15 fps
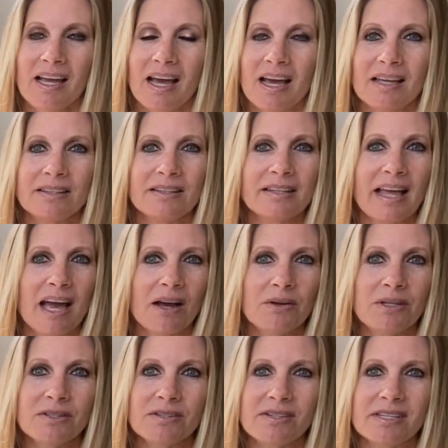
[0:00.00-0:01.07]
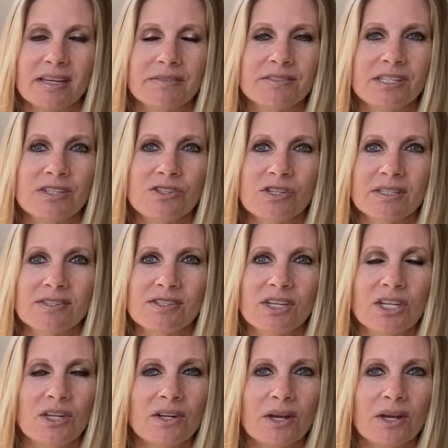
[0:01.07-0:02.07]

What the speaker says: allow yourself to just,